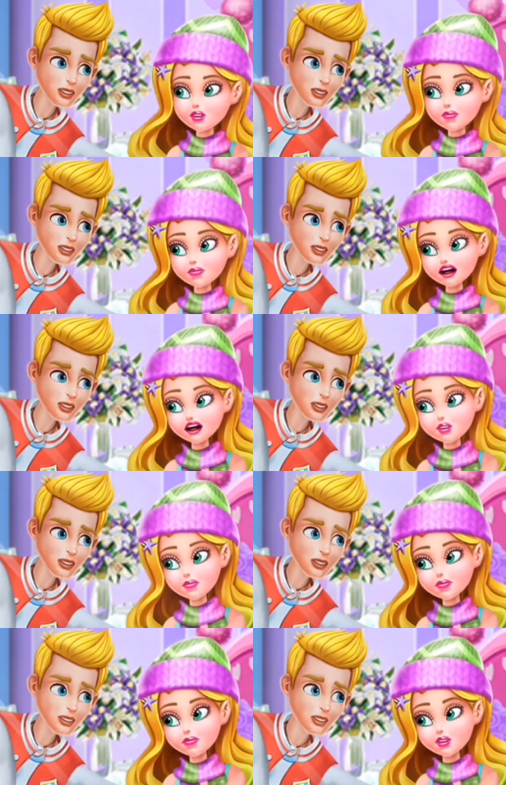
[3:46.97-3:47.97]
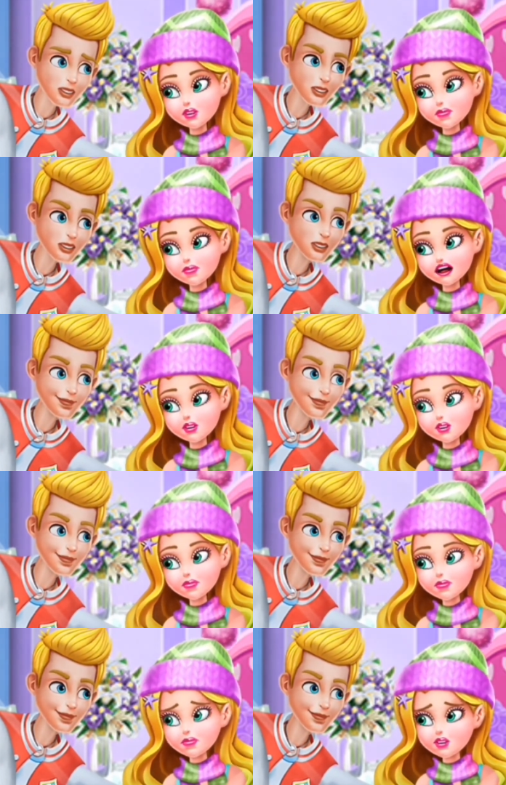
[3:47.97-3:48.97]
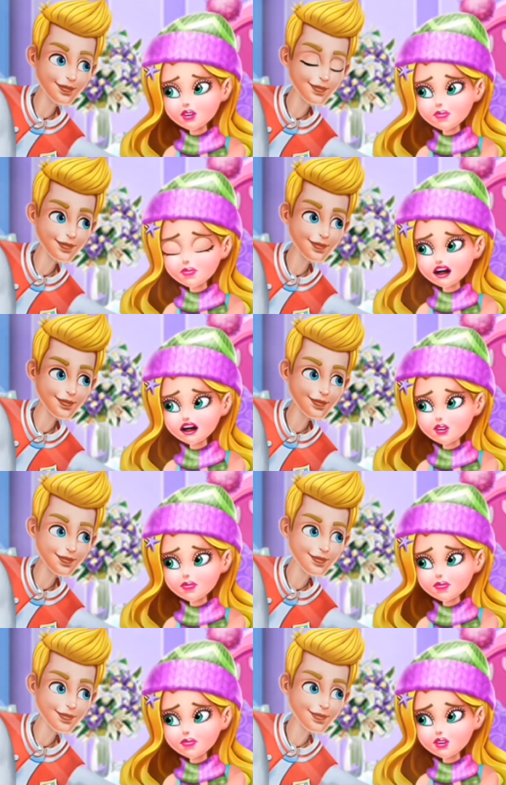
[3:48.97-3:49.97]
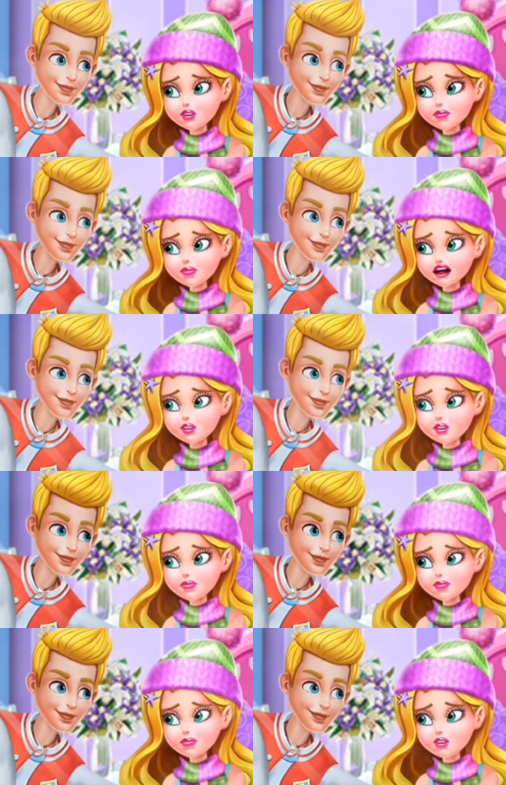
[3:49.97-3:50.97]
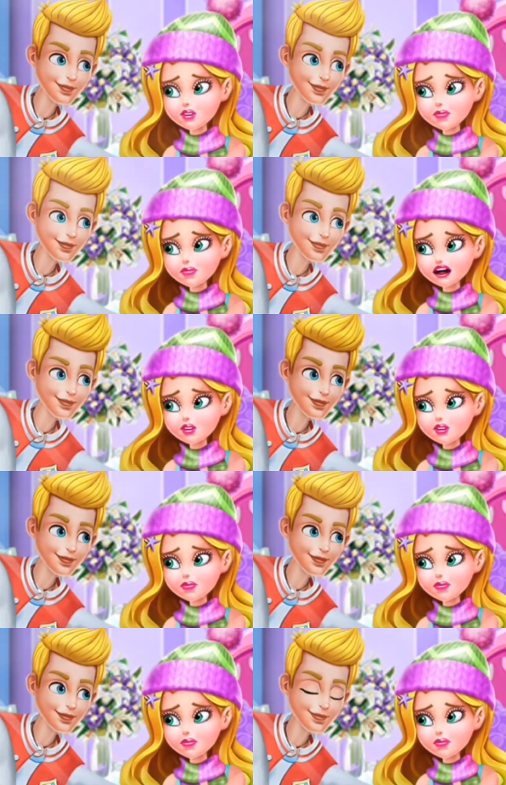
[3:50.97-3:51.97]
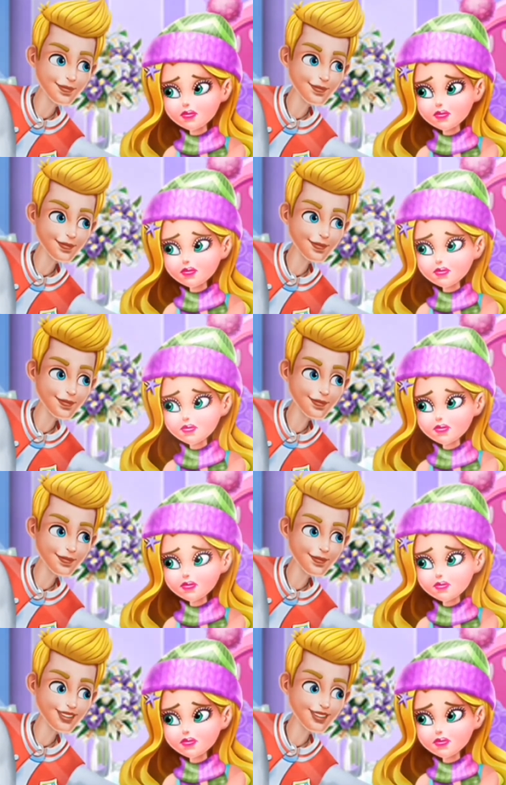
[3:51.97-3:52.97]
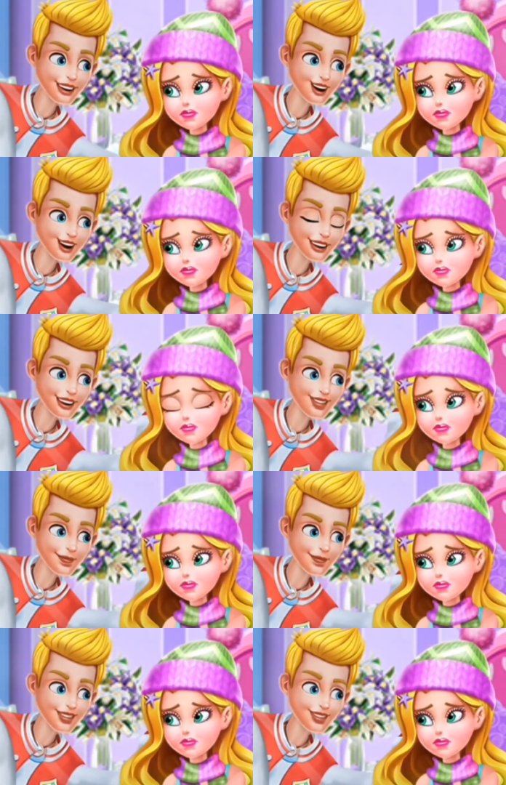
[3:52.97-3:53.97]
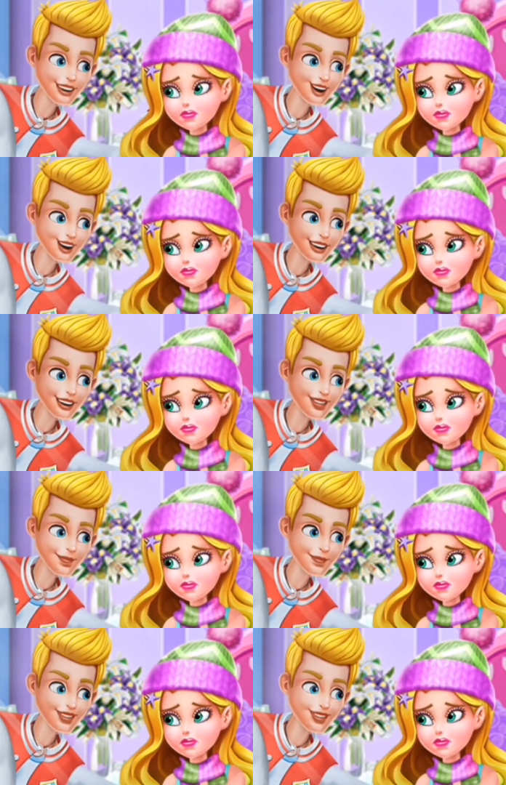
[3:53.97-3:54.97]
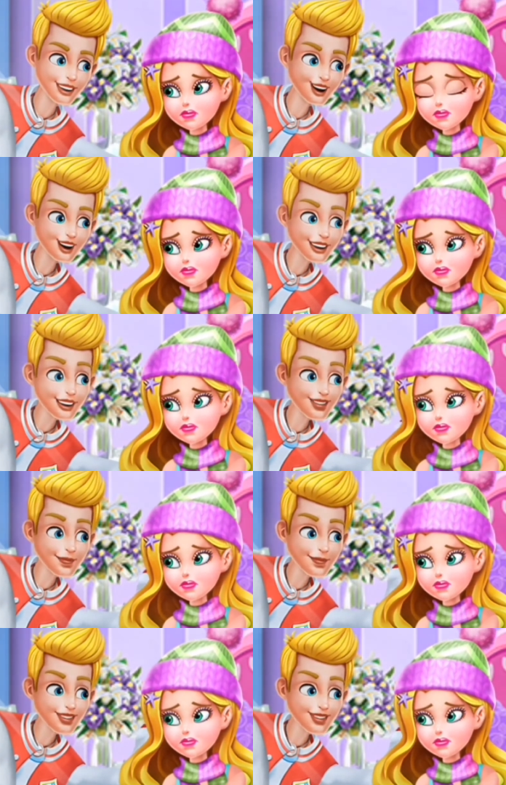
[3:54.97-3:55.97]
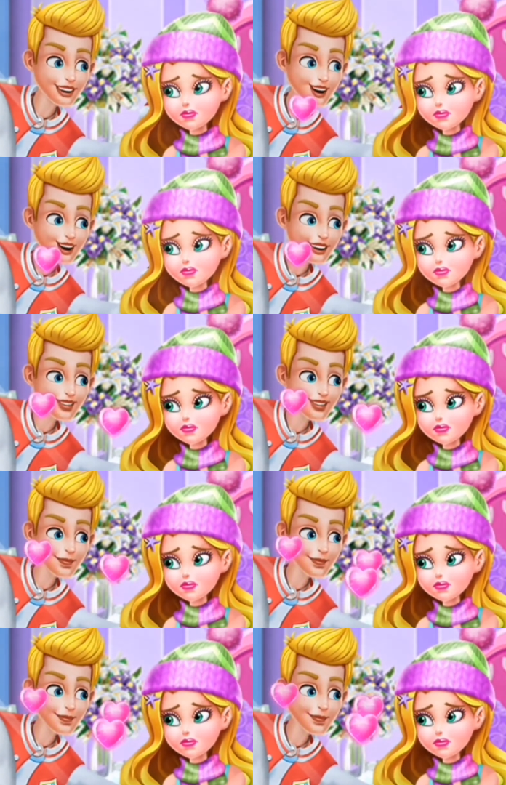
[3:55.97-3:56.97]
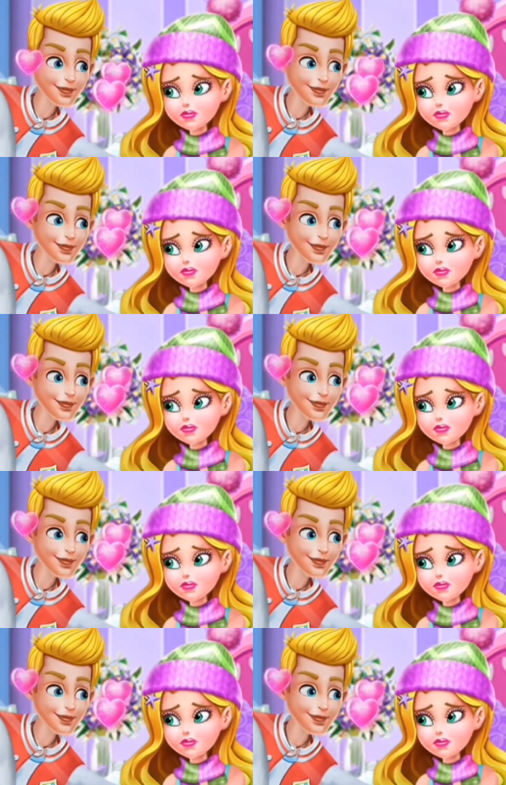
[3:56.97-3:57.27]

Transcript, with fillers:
Speaker 1: couldn't help falling in love with you. I'm sorry. I should have told you earlier.
Speaker 2: Mia, thank you for telling me this. I love you too.